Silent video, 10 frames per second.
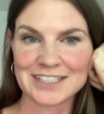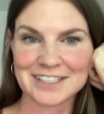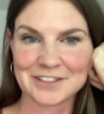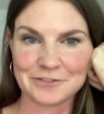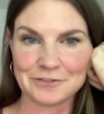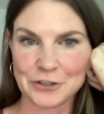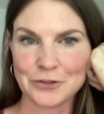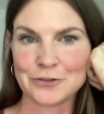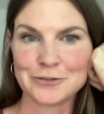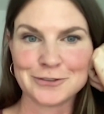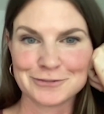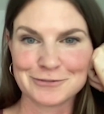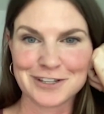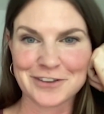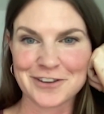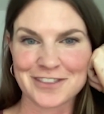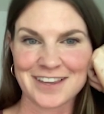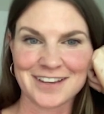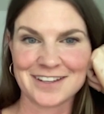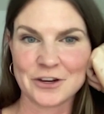get to vote whether
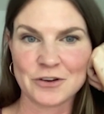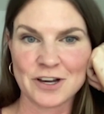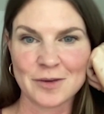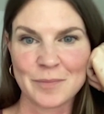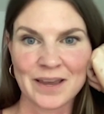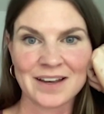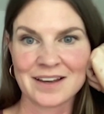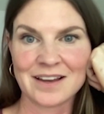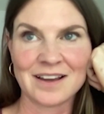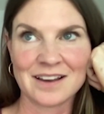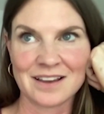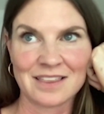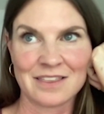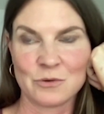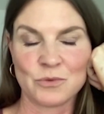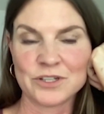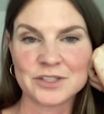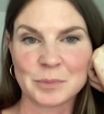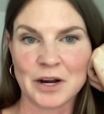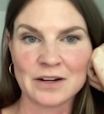they go up. And uh, the
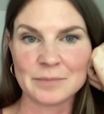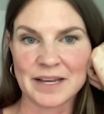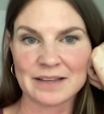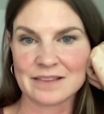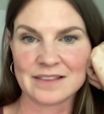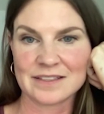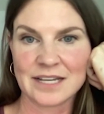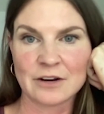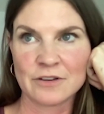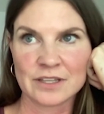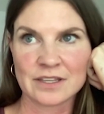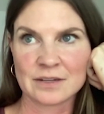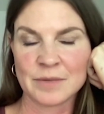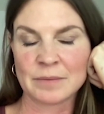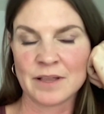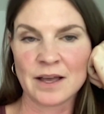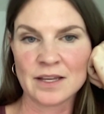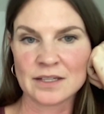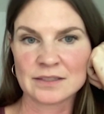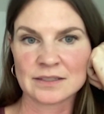worst part about the tower at the end of my block,
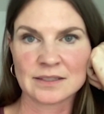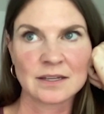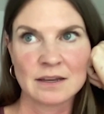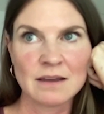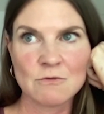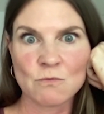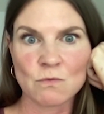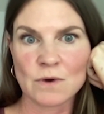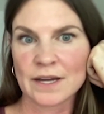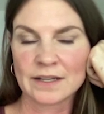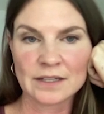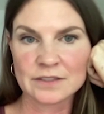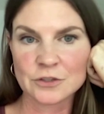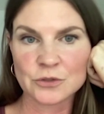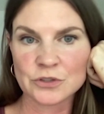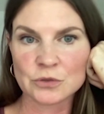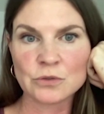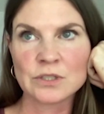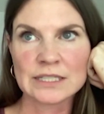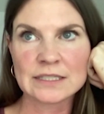it's right next to a
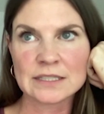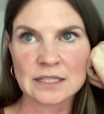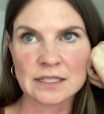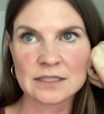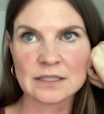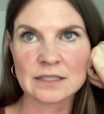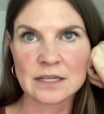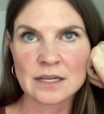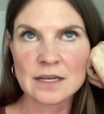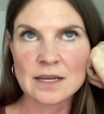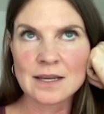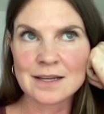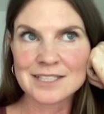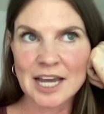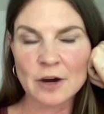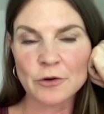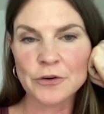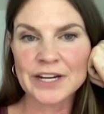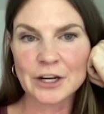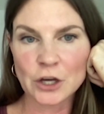school. It's it's
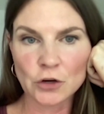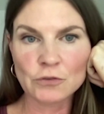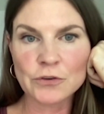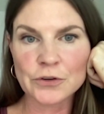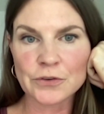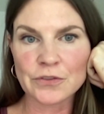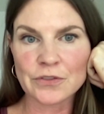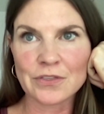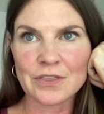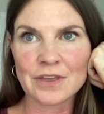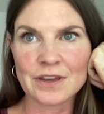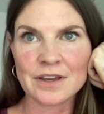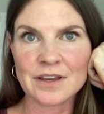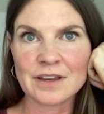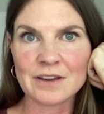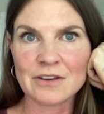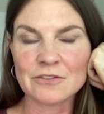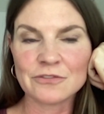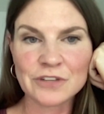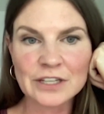towering over the
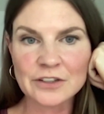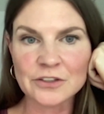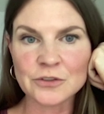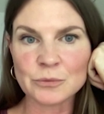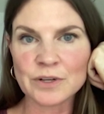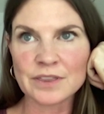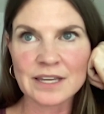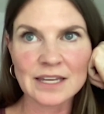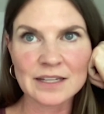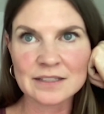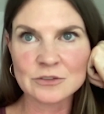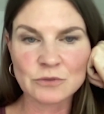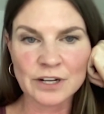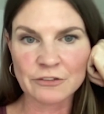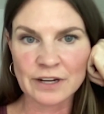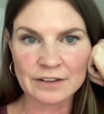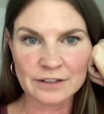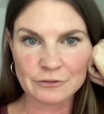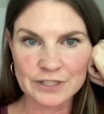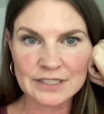field where the kids run around
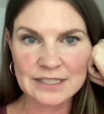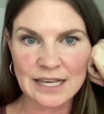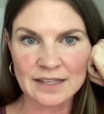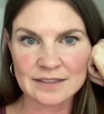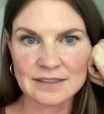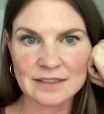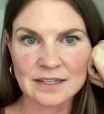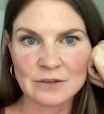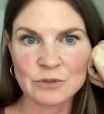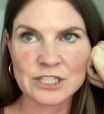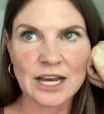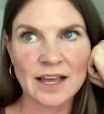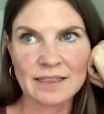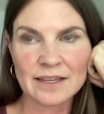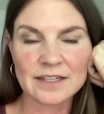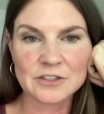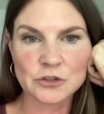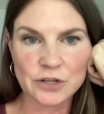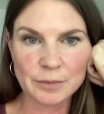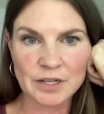at recess yeah. which i think is
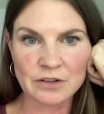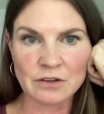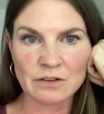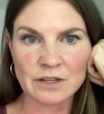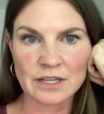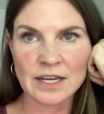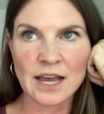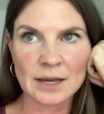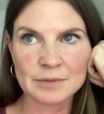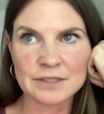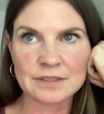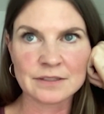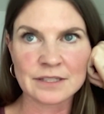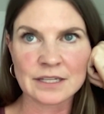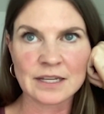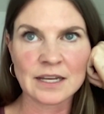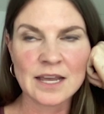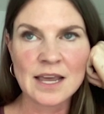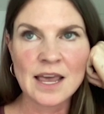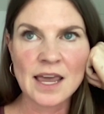criminal it absolutely
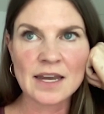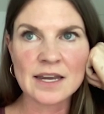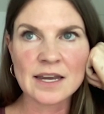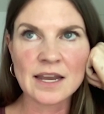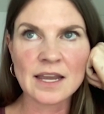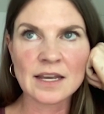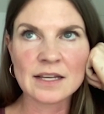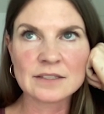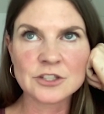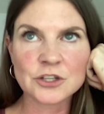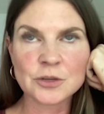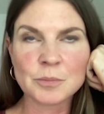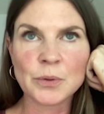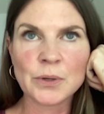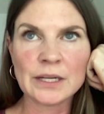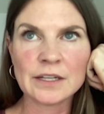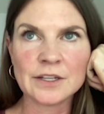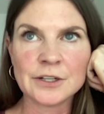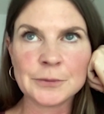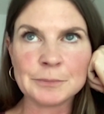and and to your point
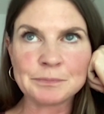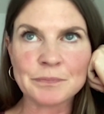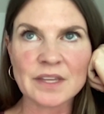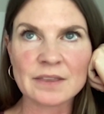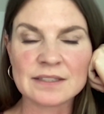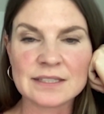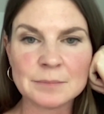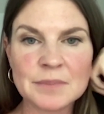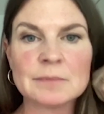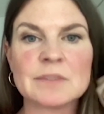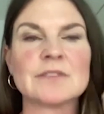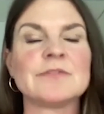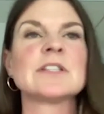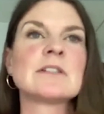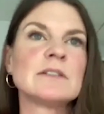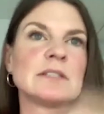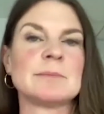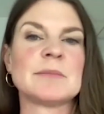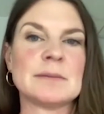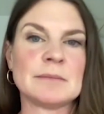you know the symptoms, the physical
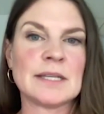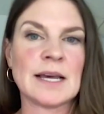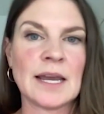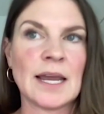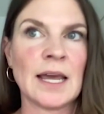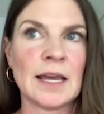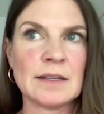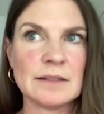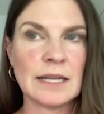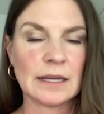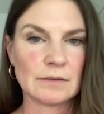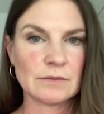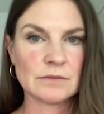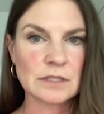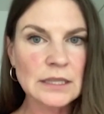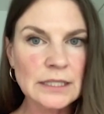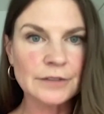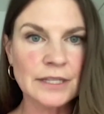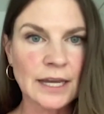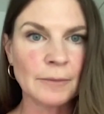symptoms I had, like
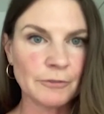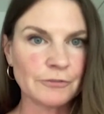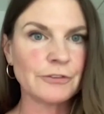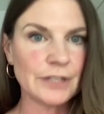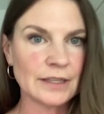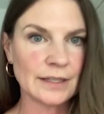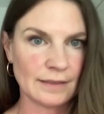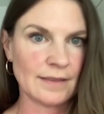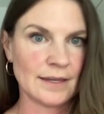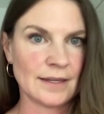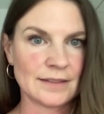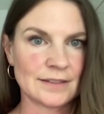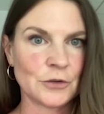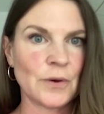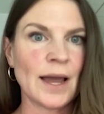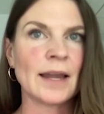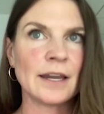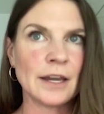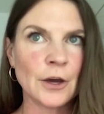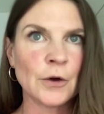clearly I'm feeling this. So I
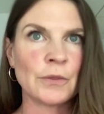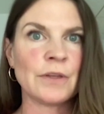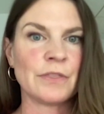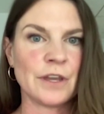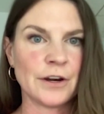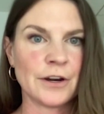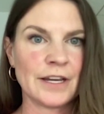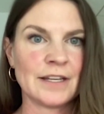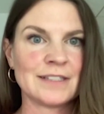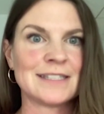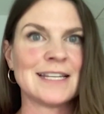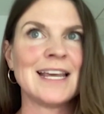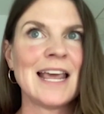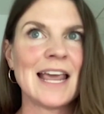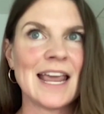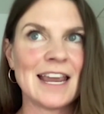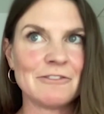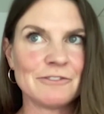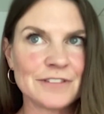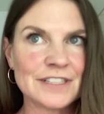know that there is a
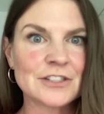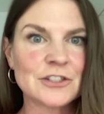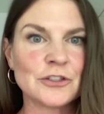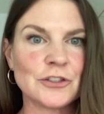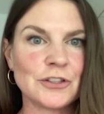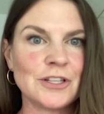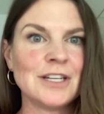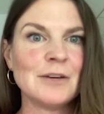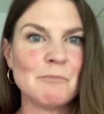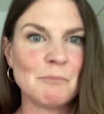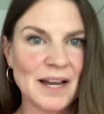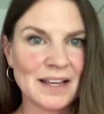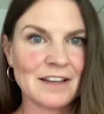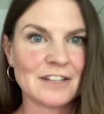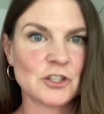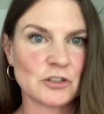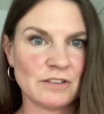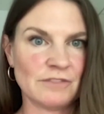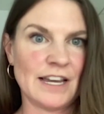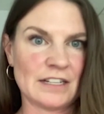physical, biological
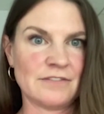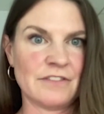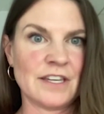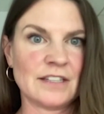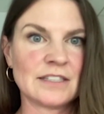effect of this.